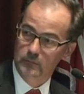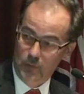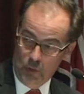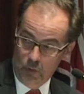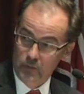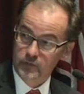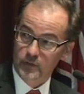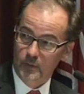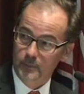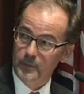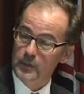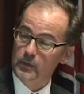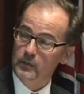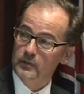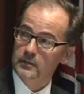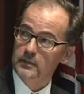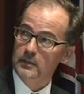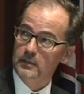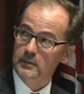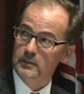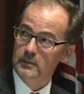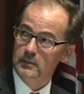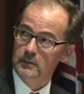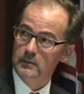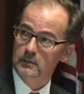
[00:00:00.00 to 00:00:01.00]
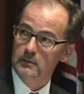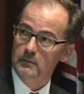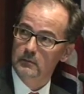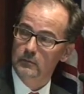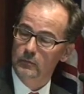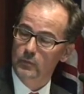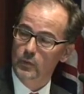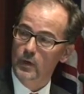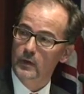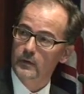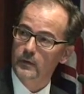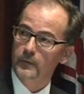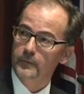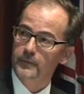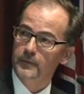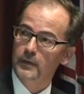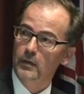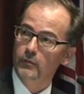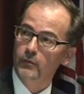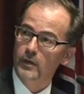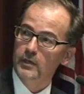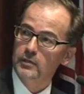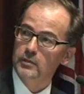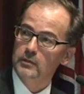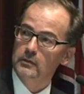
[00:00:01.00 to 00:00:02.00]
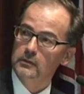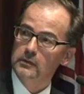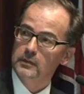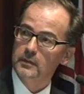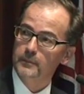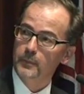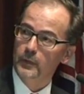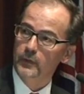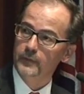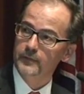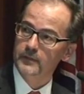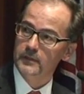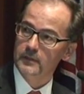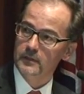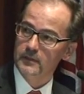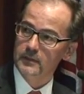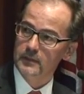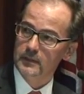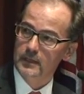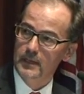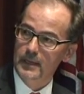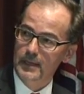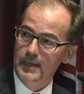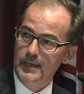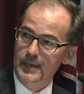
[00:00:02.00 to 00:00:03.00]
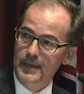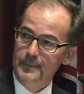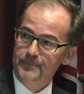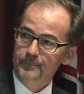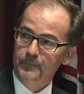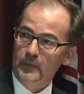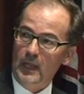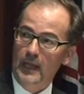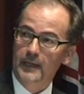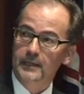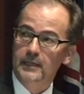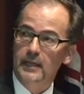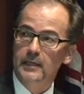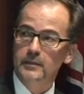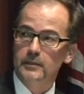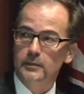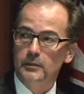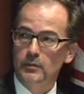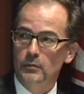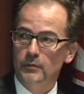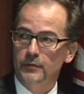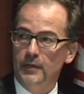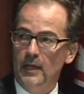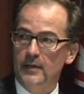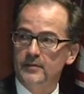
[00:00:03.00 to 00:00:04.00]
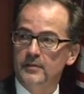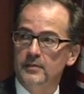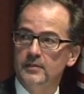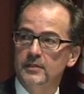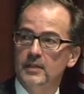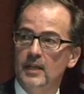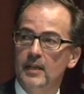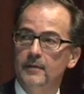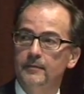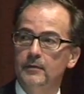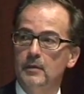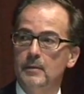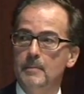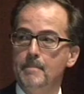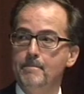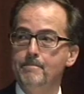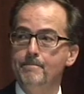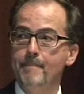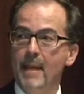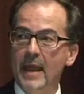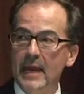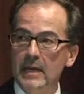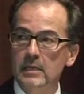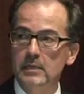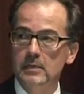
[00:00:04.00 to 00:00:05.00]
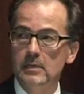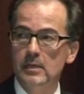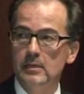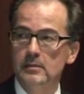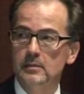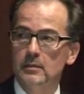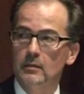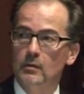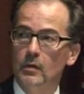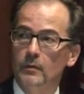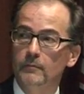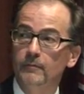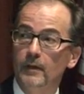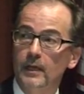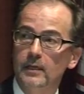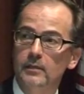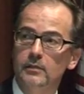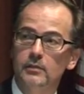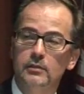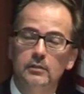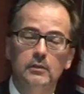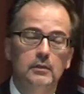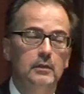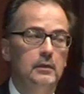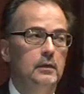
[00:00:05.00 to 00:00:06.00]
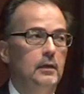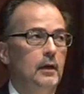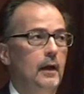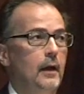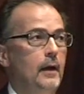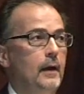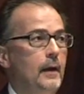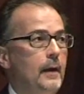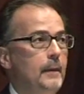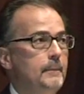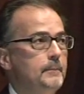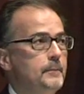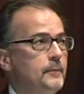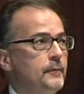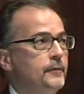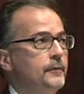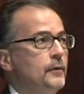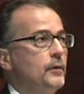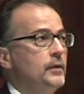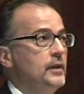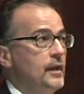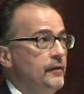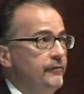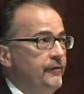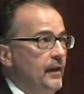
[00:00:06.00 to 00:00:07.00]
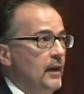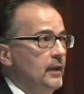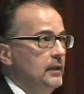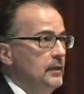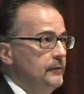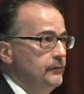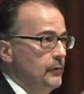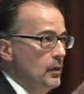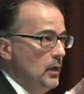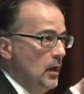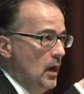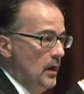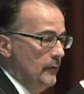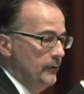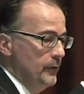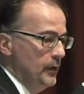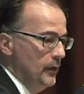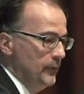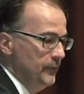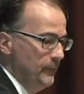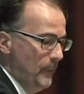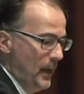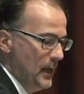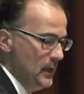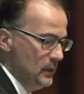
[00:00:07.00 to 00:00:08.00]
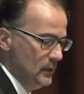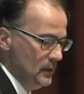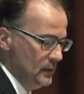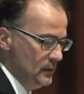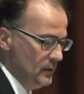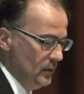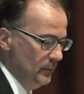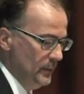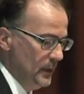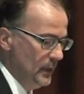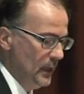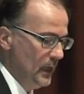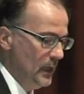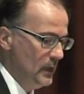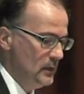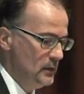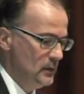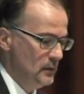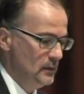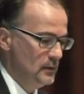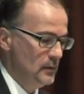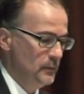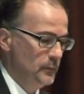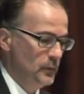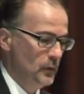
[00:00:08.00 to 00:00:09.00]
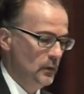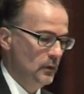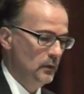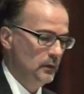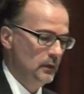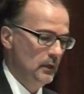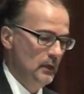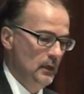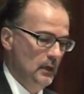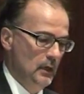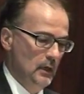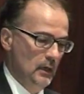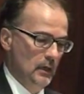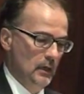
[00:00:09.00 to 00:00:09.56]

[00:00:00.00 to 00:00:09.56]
also because it's one of the original sponsors. And then the 2007 Maintenance Convention for the effective recovery of maintenance obligations abroad.